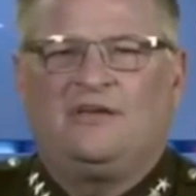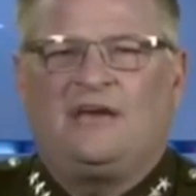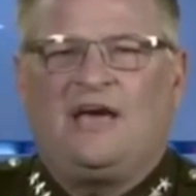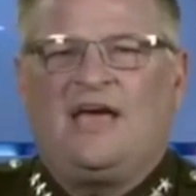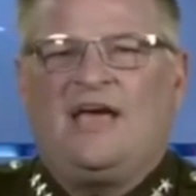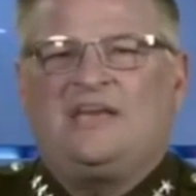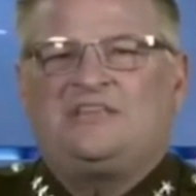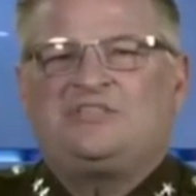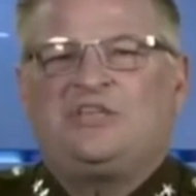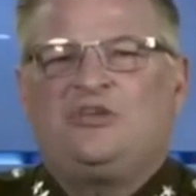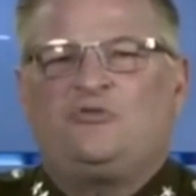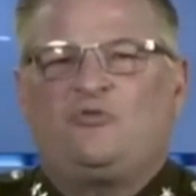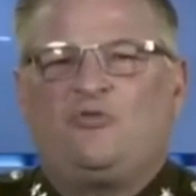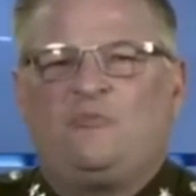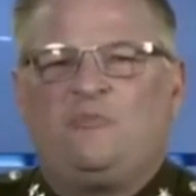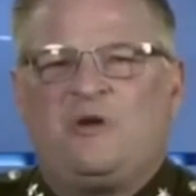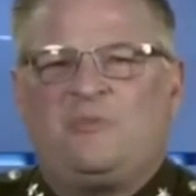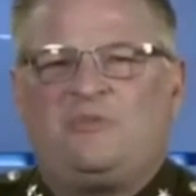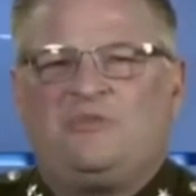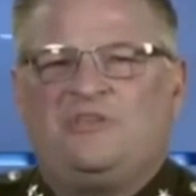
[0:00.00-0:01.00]
I ask you to
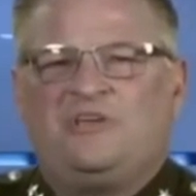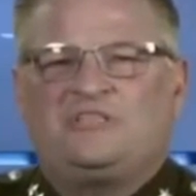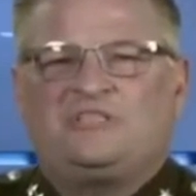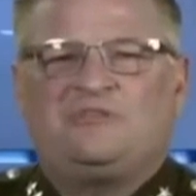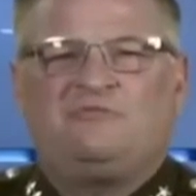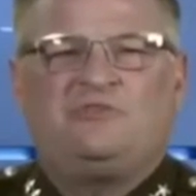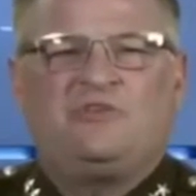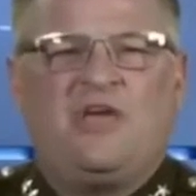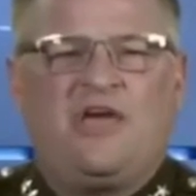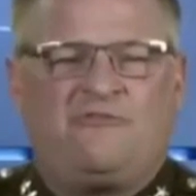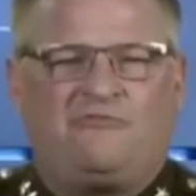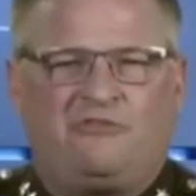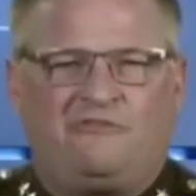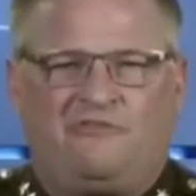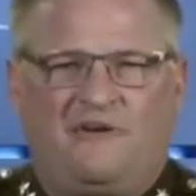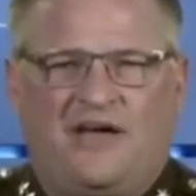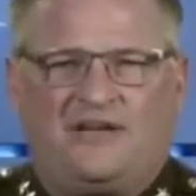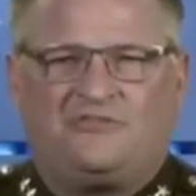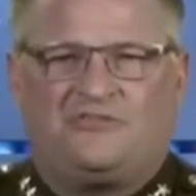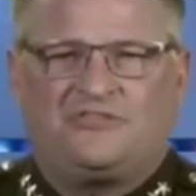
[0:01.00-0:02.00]
remember this if you ever
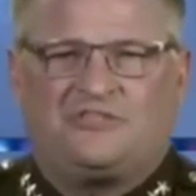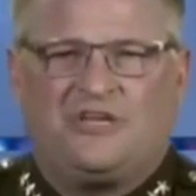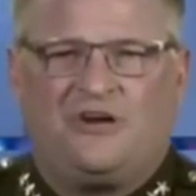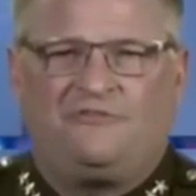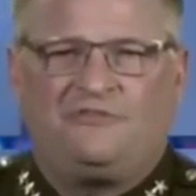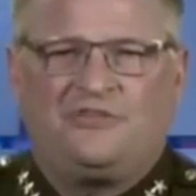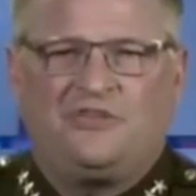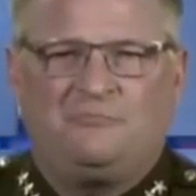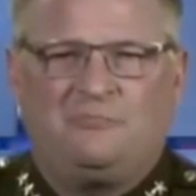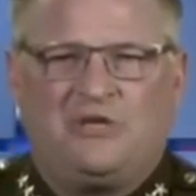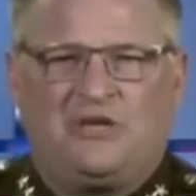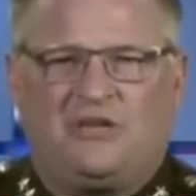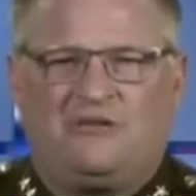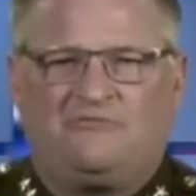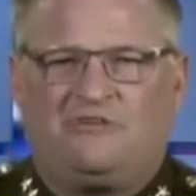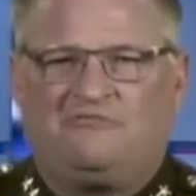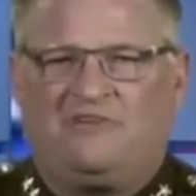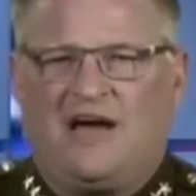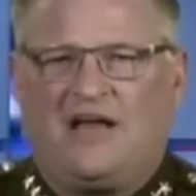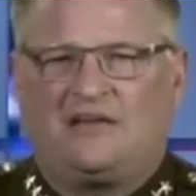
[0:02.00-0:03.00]
find yourself in the middle of
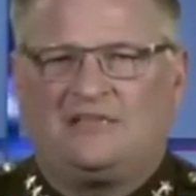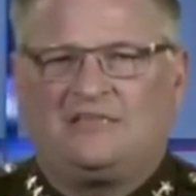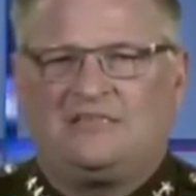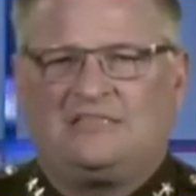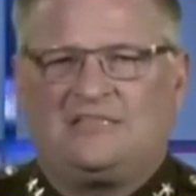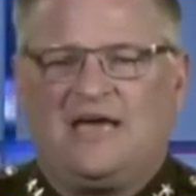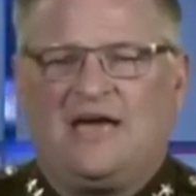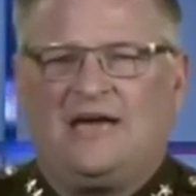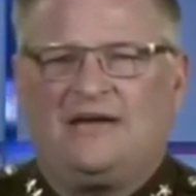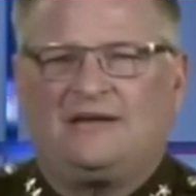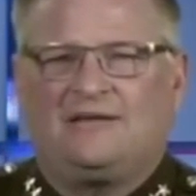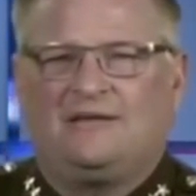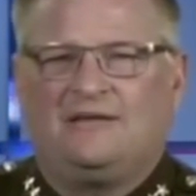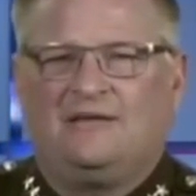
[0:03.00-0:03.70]
a violent attack.